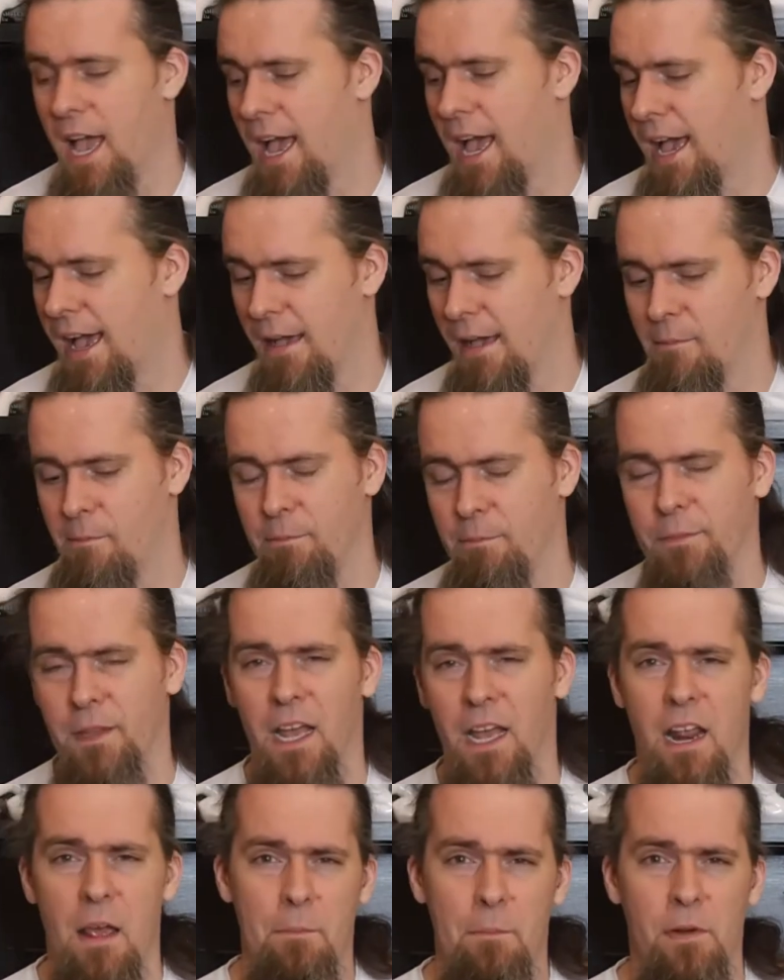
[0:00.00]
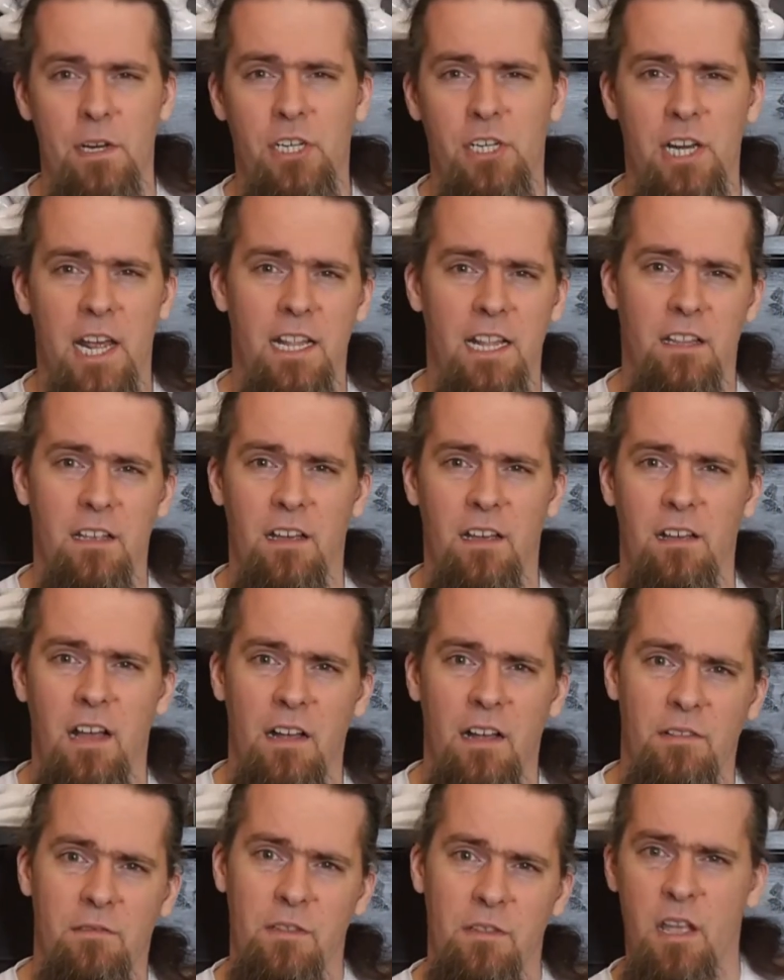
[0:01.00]
and I appreciate that
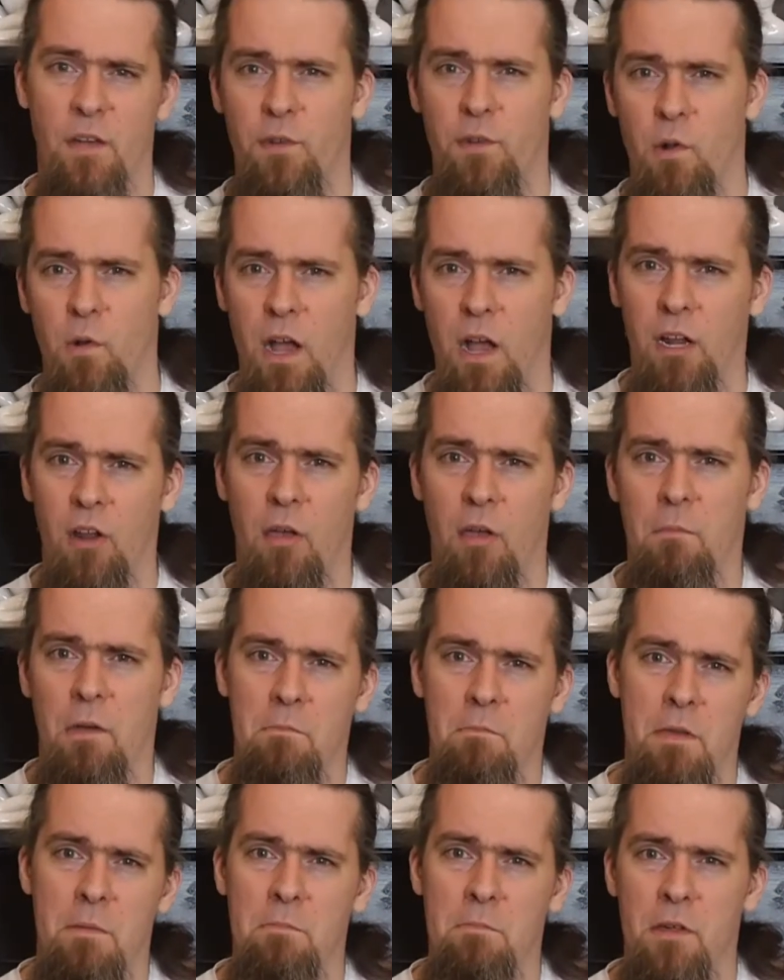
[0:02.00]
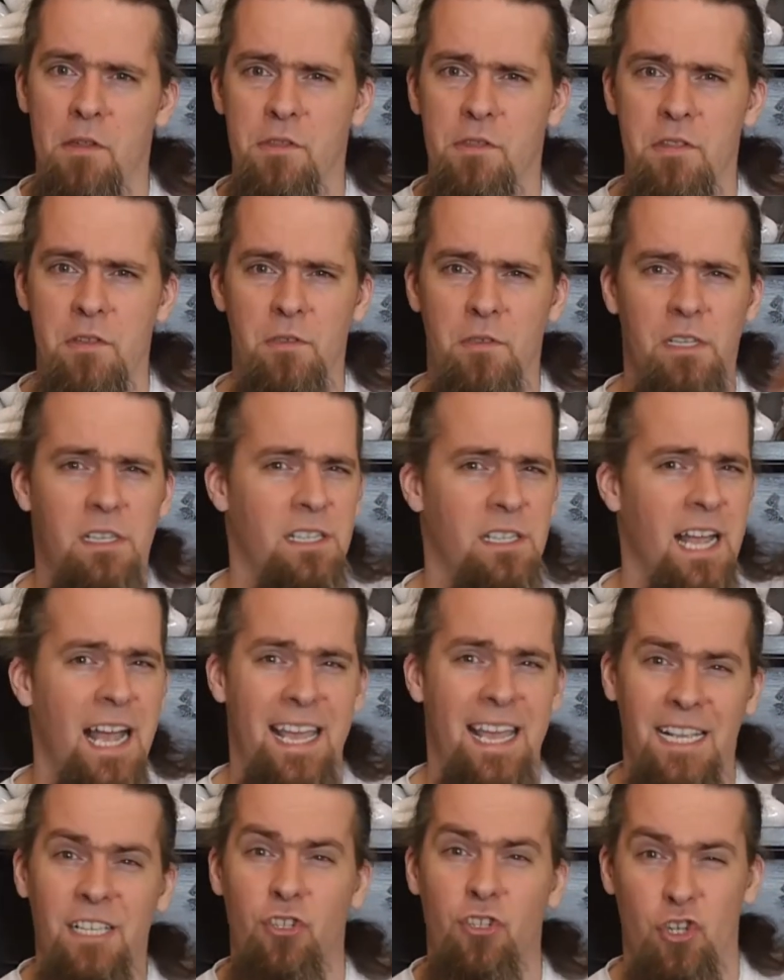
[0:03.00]
I cover quite a lot in my mid-month news, because
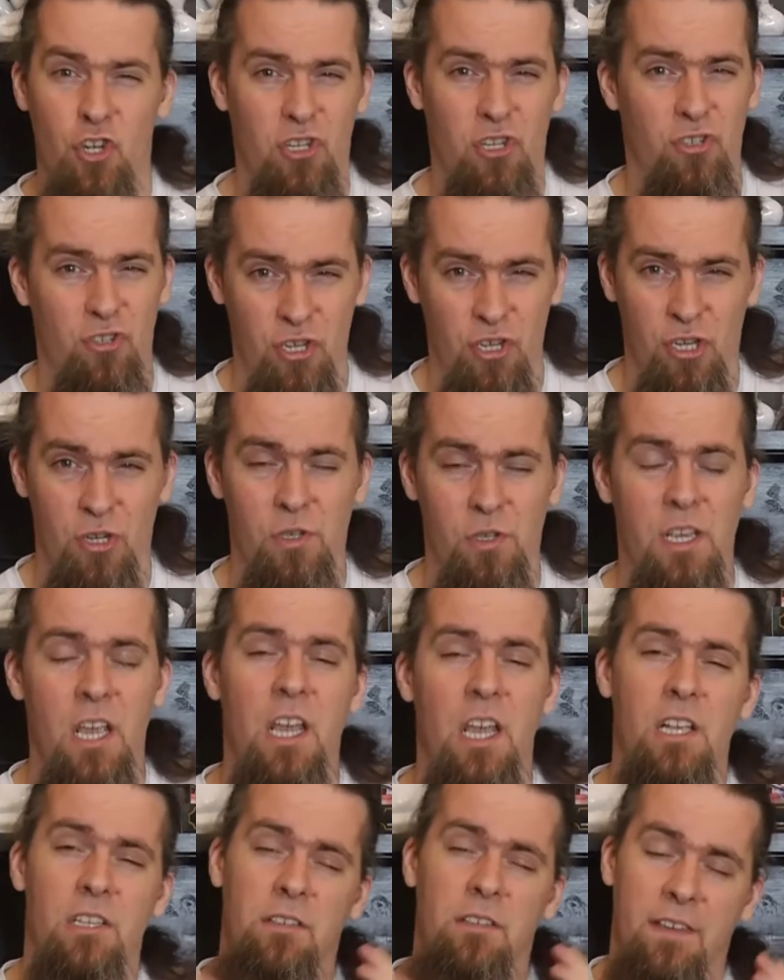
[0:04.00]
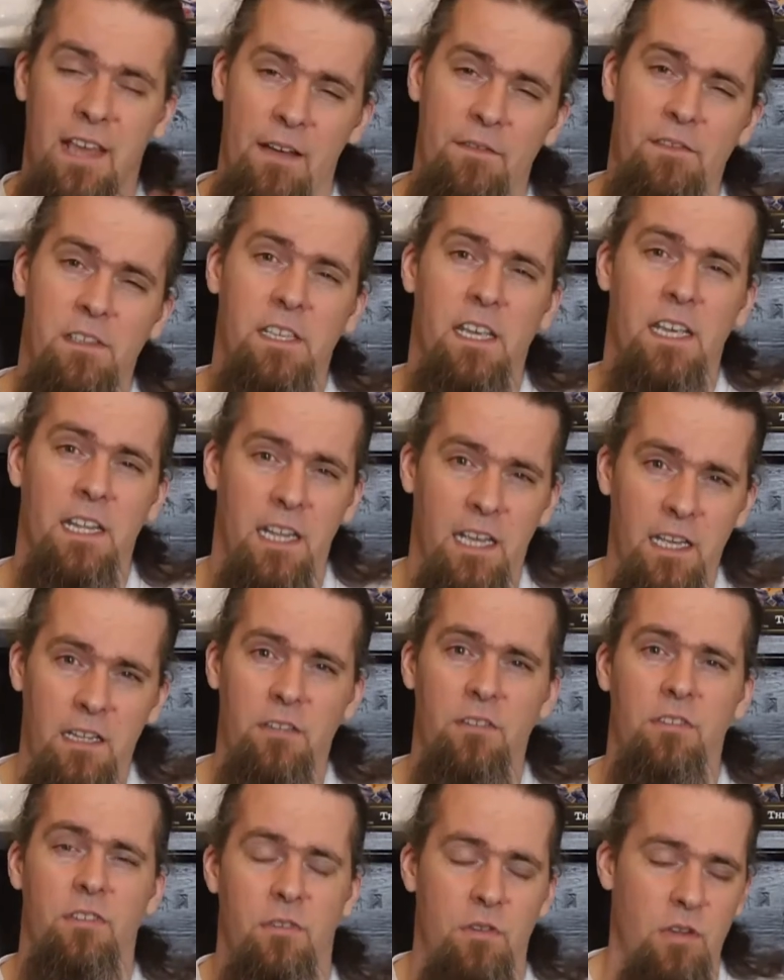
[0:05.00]
that is just news. So if you haven't seen
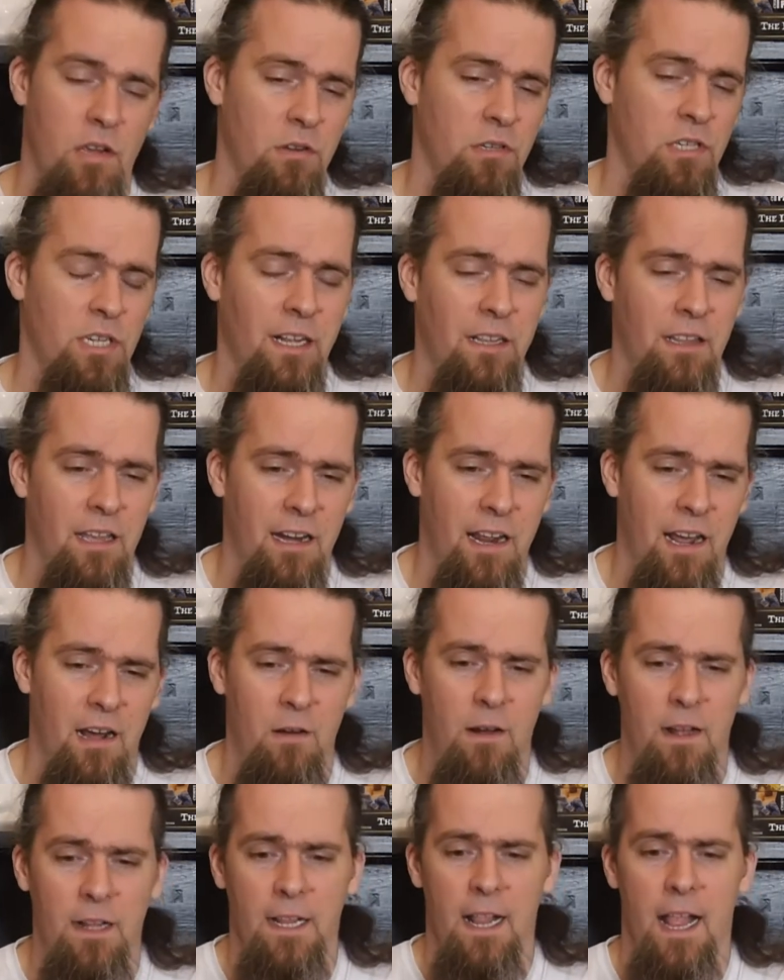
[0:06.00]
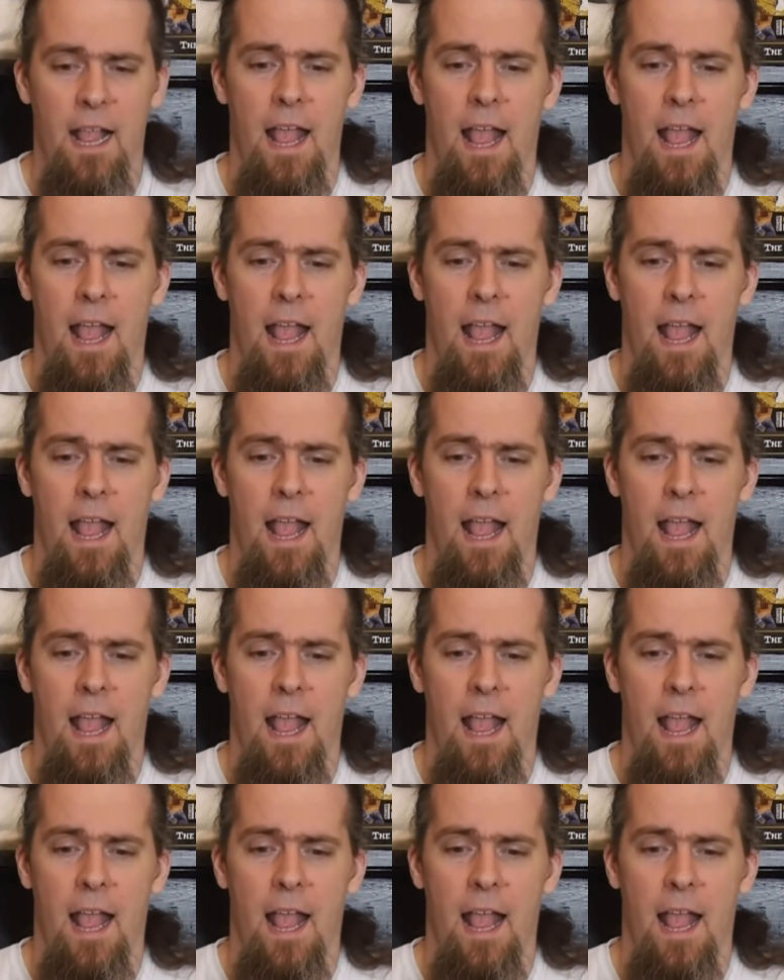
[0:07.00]
it, do go check that out.